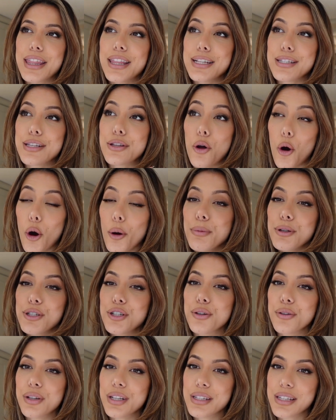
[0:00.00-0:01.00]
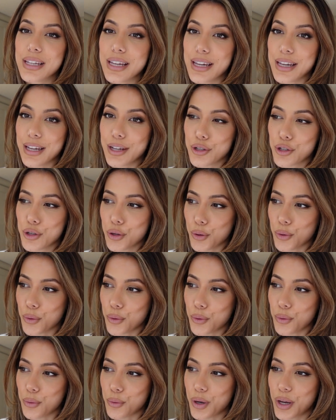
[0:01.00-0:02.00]
there's an opportunity
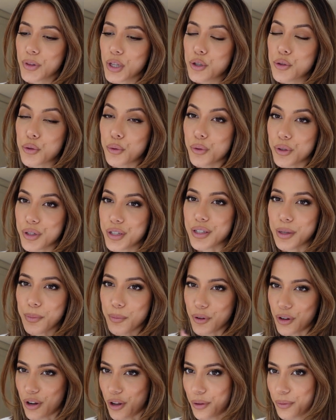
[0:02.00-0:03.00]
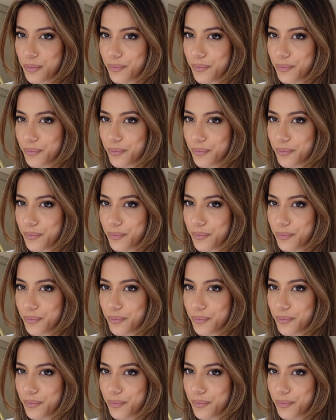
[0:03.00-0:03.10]
to talk to someone new.